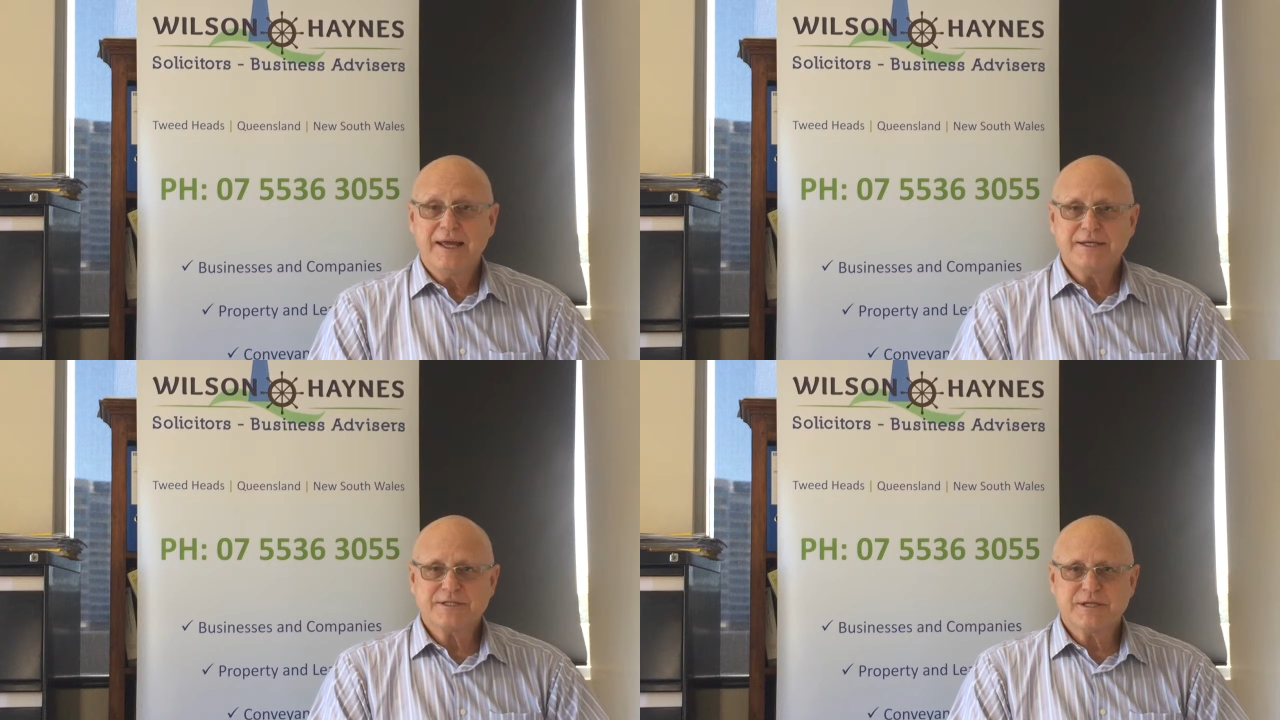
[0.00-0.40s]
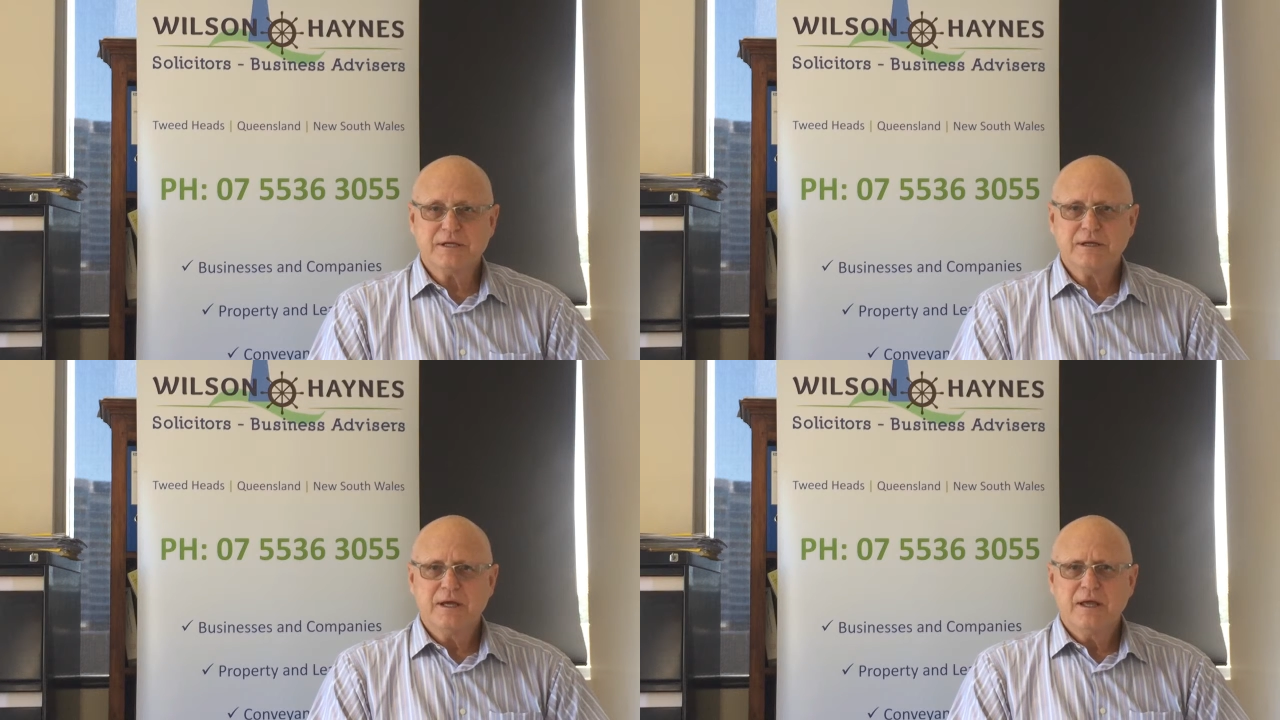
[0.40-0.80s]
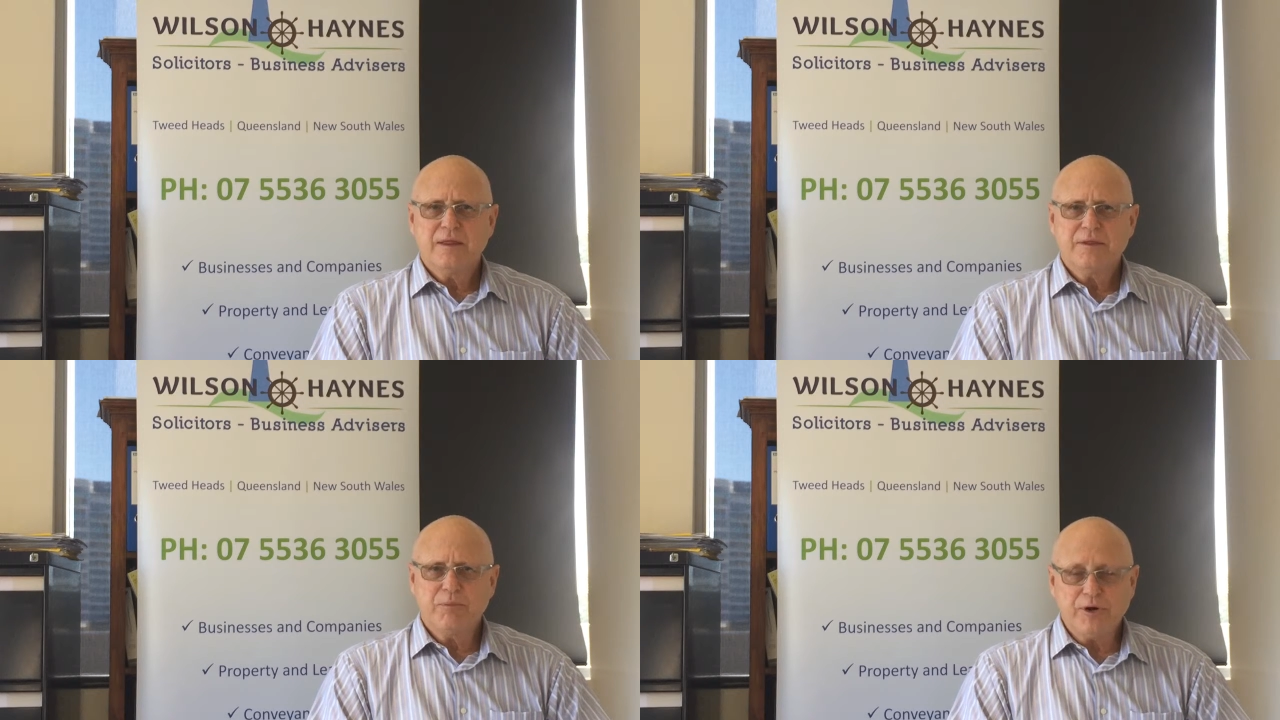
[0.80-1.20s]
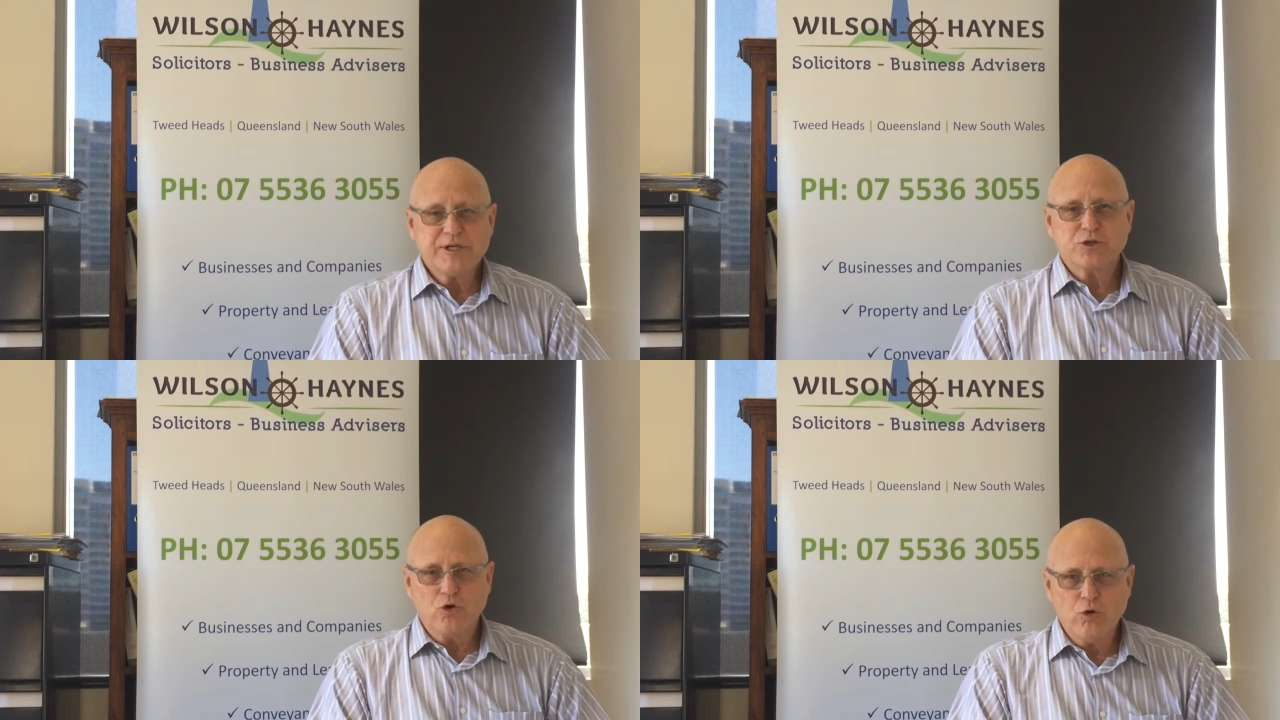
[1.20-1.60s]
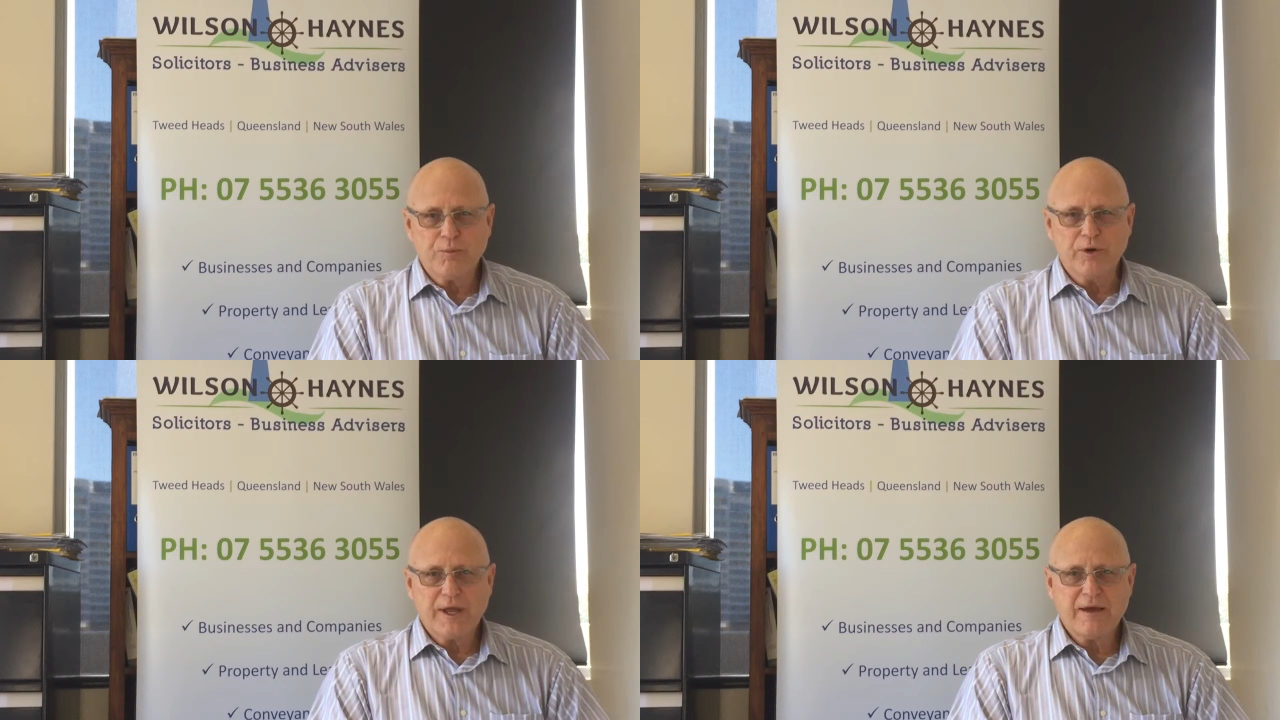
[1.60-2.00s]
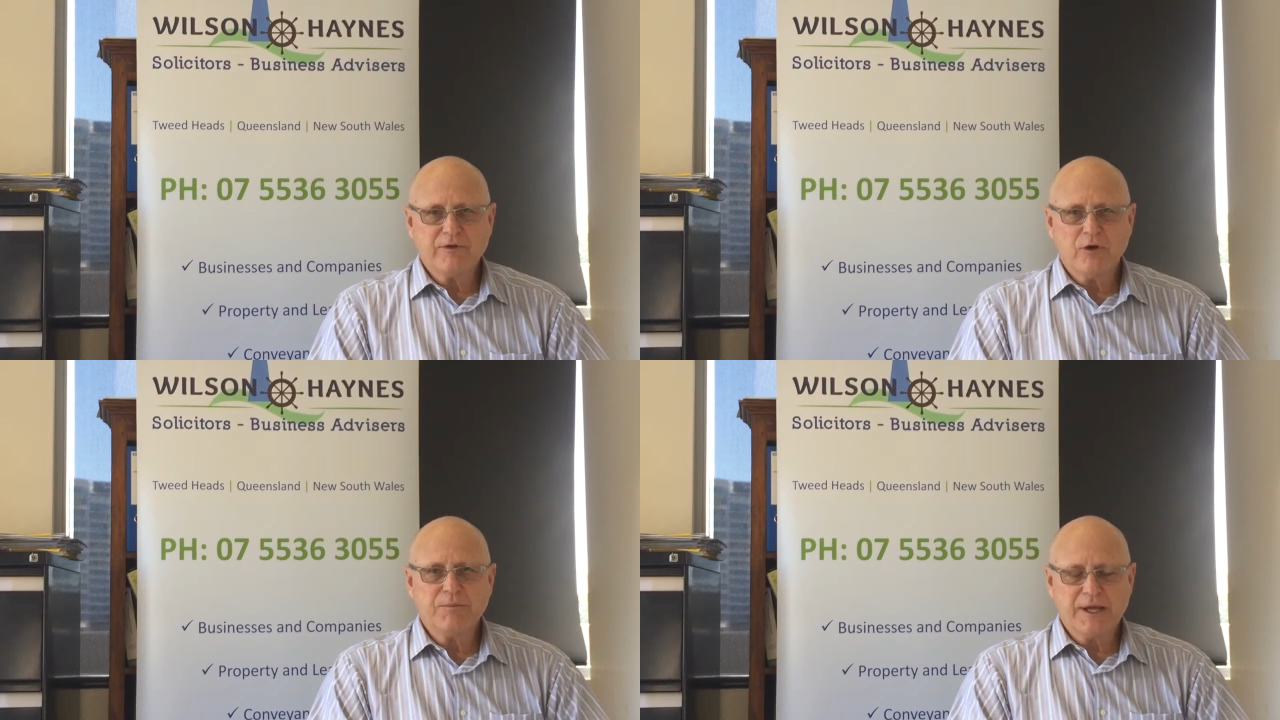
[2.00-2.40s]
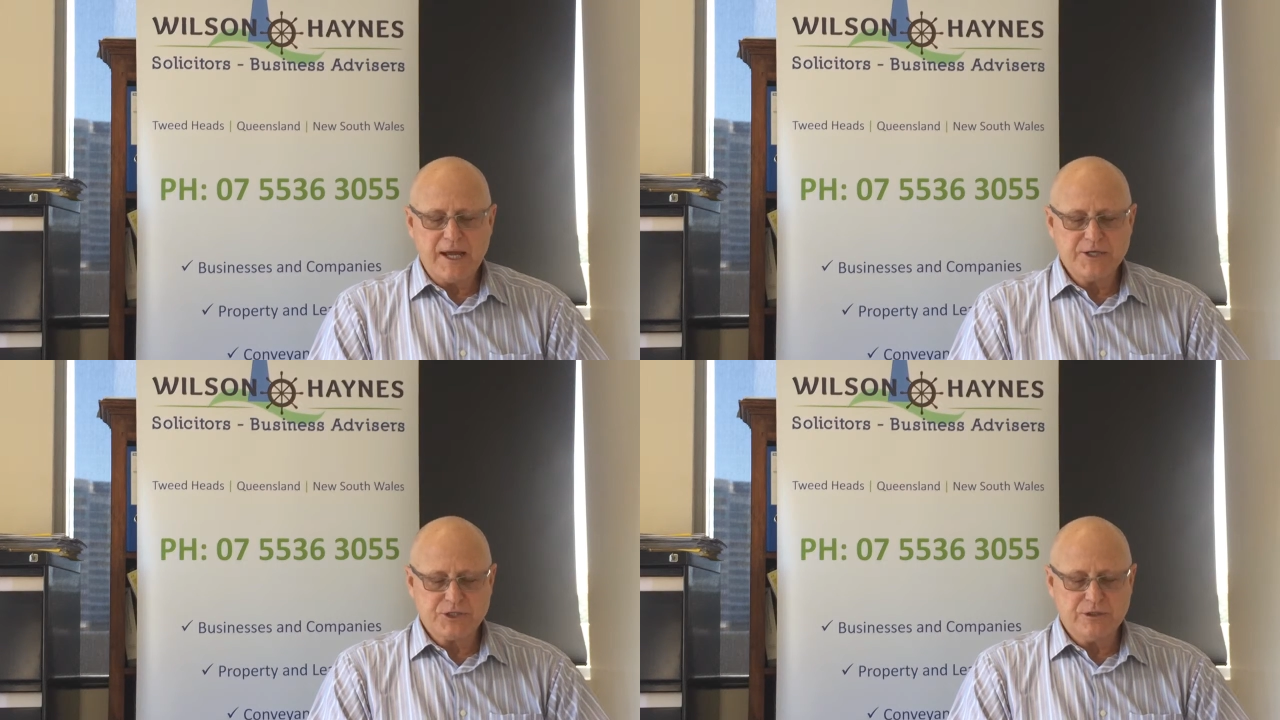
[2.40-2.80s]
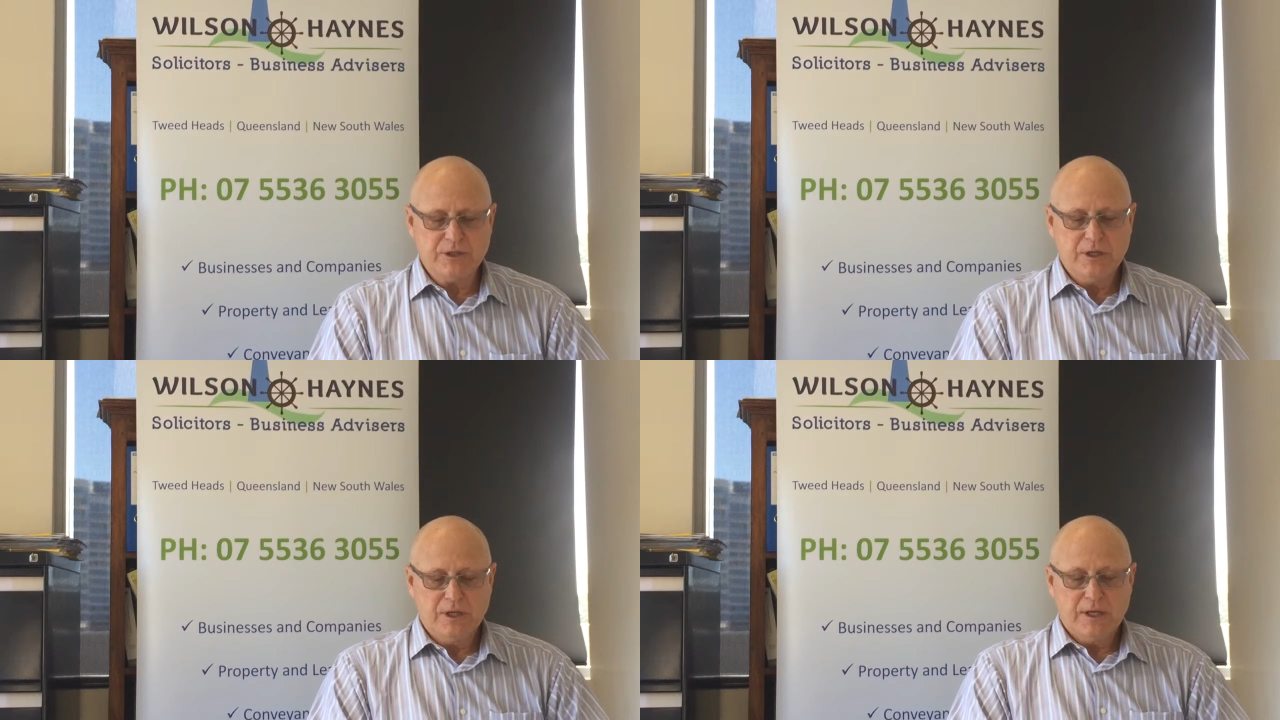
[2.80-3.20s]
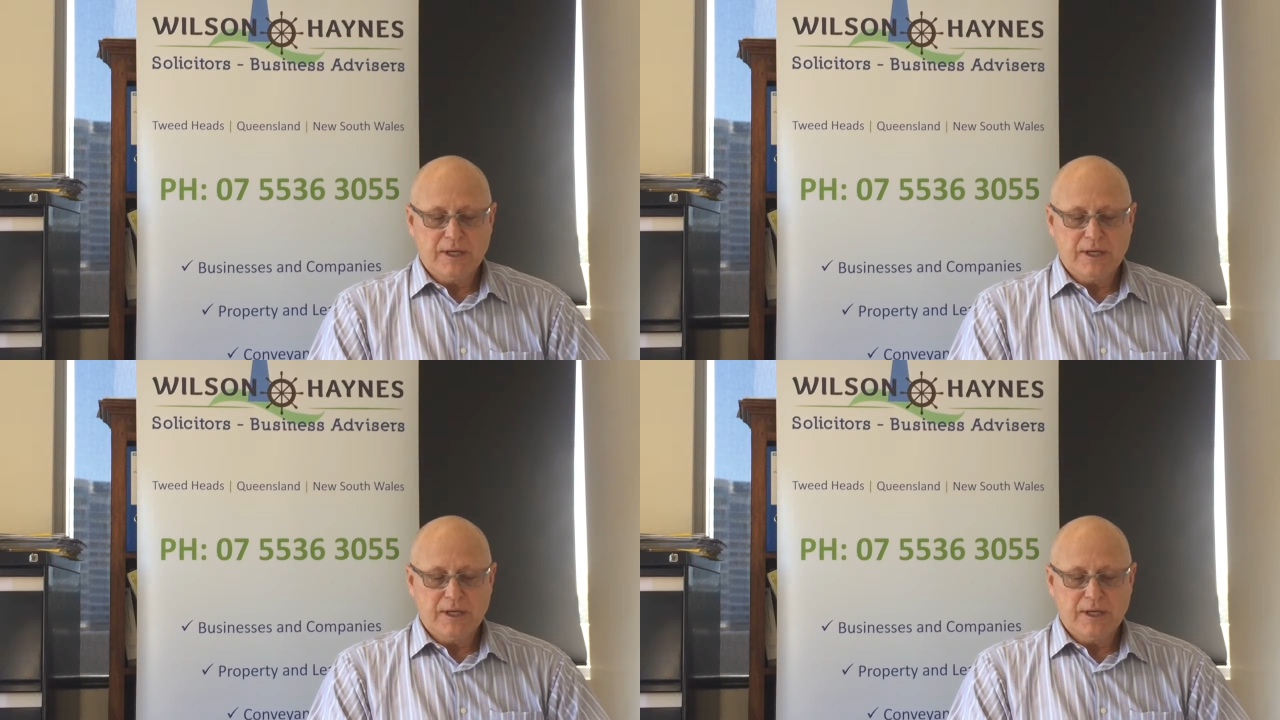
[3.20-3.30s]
is that the bodies corporate have an obligation